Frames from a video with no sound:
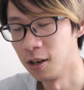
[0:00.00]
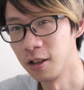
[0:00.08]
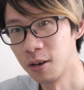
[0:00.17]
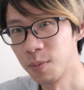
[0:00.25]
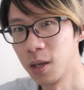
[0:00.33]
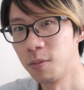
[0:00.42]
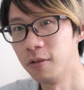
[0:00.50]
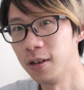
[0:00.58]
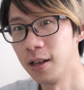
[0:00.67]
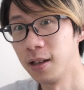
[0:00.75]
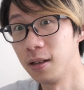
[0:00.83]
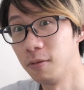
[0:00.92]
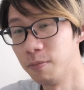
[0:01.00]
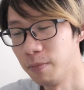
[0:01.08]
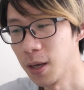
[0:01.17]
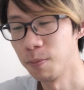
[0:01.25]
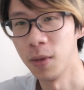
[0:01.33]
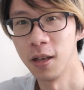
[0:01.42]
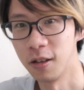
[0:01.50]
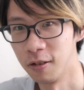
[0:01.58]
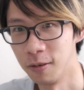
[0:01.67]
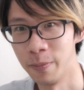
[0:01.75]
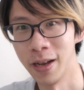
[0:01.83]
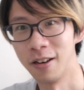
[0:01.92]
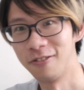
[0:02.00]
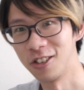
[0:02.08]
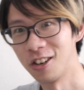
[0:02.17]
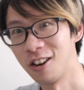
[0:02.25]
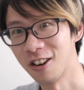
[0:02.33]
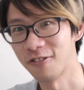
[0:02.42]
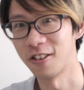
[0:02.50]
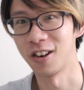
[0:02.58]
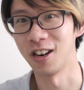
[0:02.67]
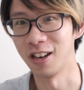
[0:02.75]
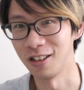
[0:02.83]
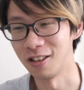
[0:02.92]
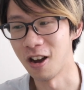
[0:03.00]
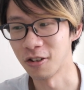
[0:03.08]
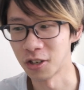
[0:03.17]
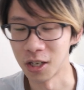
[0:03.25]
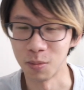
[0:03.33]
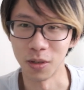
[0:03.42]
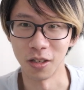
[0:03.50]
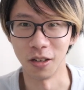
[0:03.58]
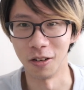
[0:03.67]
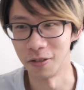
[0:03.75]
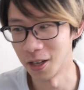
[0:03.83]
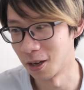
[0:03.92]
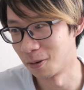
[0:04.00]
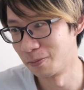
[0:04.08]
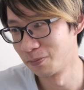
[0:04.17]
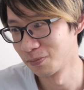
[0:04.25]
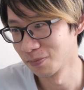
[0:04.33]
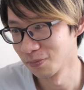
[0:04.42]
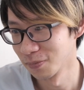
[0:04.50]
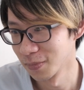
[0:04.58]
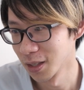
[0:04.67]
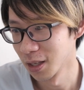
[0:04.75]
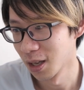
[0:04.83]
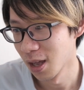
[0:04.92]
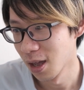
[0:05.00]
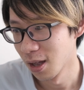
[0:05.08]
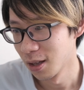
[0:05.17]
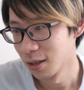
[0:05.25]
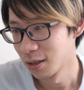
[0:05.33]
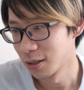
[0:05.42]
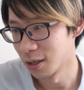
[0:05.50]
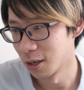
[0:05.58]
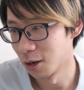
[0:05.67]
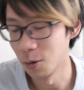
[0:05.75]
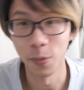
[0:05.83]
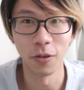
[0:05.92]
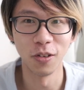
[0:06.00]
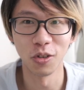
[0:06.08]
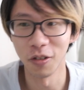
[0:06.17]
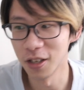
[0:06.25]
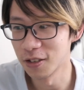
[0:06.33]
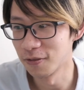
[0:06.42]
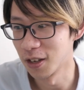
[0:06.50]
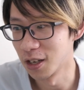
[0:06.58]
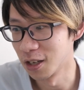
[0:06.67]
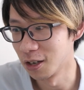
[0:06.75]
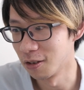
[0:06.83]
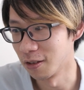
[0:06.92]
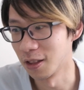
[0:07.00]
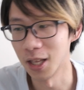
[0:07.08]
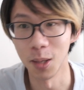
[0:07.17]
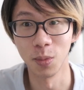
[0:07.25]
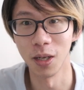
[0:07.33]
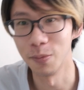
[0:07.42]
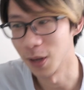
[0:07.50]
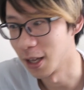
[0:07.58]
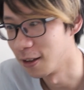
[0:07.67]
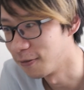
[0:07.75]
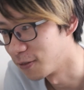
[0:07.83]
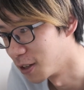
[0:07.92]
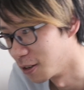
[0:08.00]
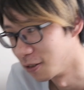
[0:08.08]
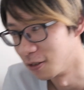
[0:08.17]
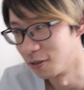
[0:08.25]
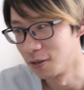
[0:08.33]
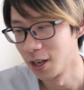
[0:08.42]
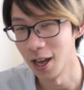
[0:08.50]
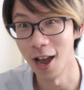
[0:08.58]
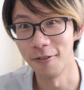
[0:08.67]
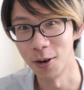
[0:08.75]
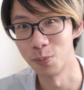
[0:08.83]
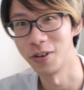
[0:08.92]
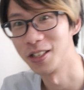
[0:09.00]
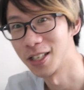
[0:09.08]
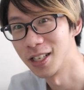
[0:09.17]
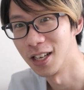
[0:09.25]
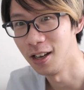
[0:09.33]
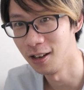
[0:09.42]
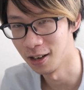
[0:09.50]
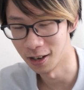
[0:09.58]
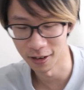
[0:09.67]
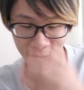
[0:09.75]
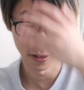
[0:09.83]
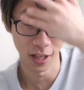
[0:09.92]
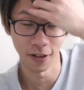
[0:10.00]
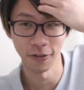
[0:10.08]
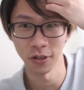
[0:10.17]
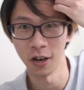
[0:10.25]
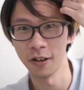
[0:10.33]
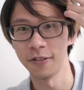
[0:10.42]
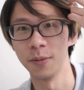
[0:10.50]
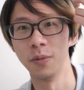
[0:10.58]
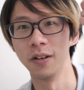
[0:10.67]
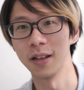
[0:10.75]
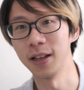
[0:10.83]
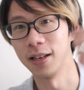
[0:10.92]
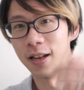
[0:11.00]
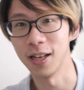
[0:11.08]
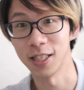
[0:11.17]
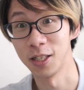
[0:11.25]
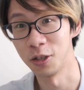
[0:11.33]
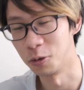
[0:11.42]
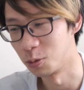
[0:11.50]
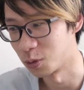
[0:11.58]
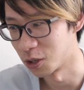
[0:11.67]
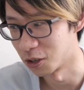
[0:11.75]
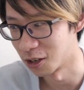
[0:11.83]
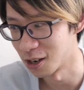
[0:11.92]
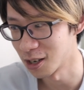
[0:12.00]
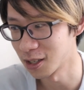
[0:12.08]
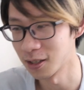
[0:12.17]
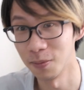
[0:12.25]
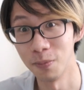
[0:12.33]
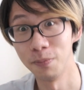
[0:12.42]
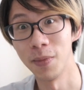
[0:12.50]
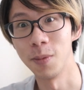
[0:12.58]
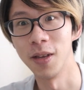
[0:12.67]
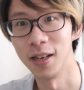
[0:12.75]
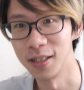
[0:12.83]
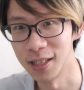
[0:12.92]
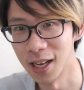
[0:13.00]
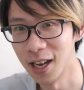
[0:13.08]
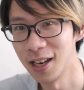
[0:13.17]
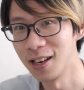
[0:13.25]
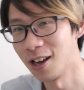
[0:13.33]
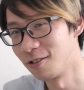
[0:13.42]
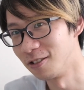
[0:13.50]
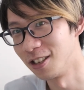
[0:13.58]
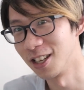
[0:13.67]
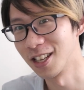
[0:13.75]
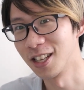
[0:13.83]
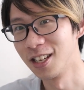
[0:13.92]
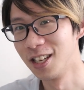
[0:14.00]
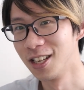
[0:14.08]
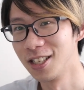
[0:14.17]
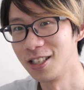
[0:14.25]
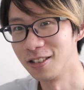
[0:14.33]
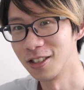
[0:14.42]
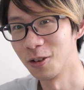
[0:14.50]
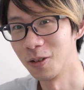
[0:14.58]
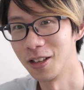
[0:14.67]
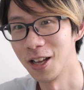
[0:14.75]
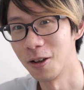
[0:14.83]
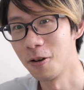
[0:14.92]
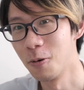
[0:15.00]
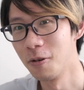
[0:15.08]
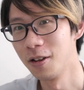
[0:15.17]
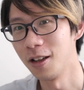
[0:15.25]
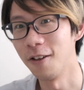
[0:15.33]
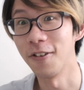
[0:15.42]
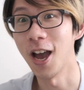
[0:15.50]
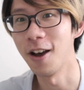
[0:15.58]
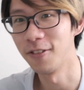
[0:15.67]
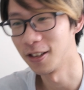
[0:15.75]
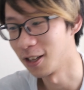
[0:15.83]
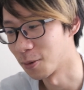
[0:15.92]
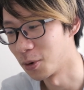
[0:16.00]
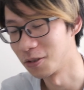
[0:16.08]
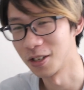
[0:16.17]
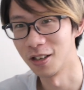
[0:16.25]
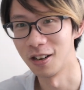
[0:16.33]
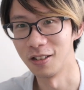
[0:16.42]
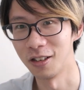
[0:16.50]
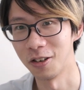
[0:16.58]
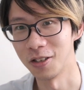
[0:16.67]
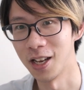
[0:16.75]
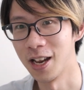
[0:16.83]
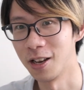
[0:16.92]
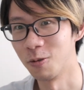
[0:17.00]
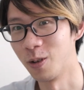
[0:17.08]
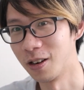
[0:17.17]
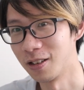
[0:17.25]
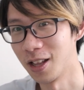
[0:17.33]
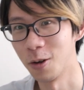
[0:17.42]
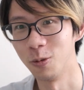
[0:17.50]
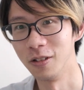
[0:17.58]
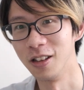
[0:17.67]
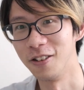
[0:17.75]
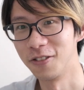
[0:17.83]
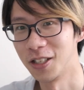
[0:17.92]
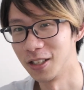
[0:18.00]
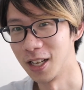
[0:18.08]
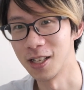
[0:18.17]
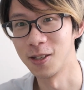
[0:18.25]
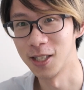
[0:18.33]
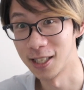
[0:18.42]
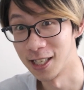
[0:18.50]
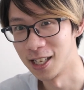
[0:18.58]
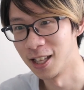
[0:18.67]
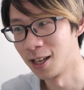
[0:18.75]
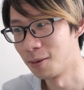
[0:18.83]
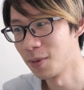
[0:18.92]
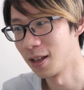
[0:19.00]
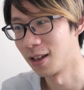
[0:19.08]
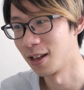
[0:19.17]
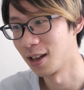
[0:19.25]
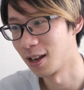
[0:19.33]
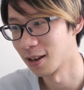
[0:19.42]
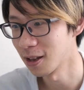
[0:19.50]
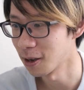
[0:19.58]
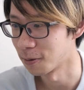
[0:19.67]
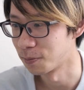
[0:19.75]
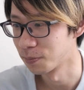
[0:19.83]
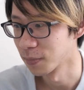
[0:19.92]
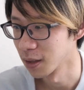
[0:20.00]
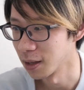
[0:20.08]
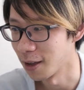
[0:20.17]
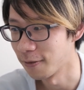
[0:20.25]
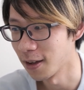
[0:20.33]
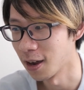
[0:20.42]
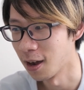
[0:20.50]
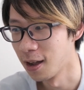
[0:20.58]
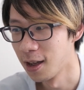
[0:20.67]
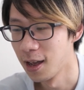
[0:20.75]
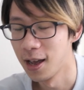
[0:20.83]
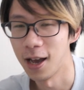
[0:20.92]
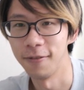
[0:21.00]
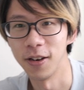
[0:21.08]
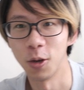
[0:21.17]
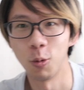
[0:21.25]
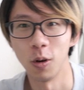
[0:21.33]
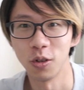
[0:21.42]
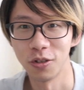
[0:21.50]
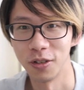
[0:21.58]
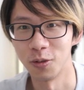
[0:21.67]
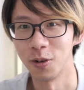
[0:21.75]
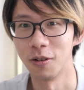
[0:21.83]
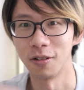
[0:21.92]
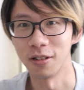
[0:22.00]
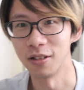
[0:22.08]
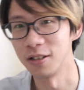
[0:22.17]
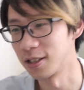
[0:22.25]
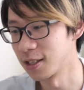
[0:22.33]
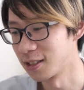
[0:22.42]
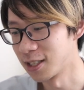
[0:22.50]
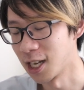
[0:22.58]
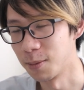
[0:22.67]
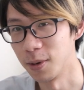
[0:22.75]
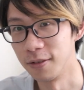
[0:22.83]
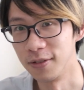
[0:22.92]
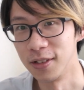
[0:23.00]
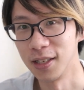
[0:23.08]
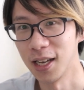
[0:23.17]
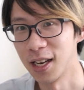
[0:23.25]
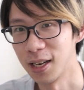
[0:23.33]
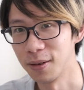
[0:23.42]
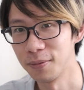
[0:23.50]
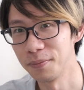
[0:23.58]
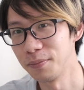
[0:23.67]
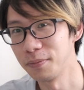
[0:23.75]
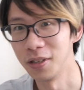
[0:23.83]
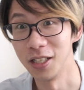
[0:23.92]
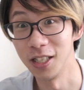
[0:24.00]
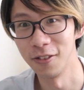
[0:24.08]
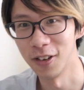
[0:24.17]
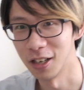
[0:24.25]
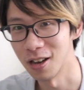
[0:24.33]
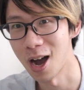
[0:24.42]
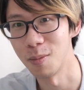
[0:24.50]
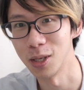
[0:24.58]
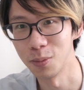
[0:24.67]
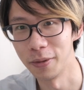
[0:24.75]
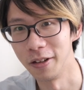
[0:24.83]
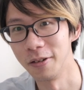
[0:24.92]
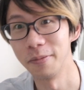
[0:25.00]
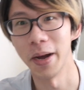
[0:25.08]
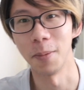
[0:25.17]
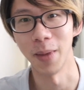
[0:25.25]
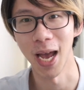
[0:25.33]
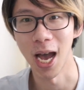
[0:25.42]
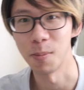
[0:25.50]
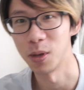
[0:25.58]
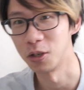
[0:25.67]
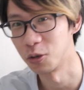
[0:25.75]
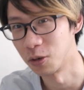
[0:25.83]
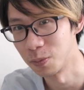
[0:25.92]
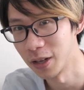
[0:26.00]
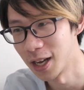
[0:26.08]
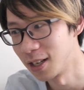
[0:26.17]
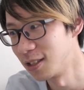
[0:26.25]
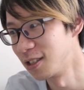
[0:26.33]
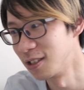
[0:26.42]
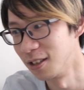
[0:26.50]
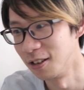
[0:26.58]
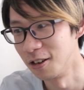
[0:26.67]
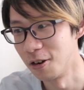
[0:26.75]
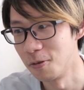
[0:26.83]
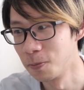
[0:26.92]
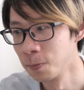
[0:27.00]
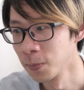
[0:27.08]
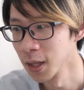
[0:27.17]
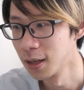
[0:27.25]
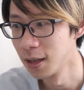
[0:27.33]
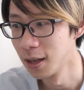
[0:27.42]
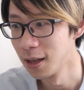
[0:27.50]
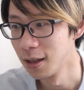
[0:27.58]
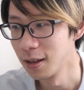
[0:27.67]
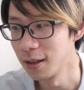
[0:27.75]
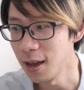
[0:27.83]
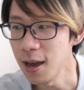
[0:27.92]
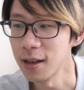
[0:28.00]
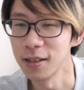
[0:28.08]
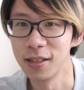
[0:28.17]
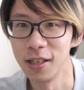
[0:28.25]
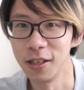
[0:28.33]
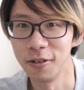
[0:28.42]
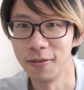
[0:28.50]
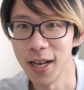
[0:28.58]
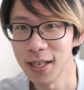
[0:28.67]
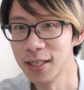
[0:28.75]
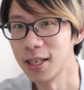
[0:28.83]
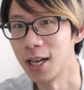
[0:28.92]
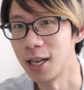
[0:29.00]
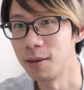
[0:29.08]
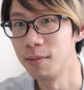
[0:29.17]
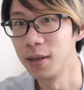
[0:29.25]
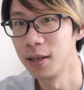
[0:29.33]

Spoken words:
other people might make you a better photographer in the long term. So yeah, so hope you enjoyed this video, and thumbs up if you ever printed like a photography book, not too serious, maybe a Zine. I would like to sort of like, if you have it like posted online or anywhere, I would love to like see them. And yeah, if you have any questions regarding this type of Zine, please leave it in the comments below. I'm happy to reply. So yeah, see you next time.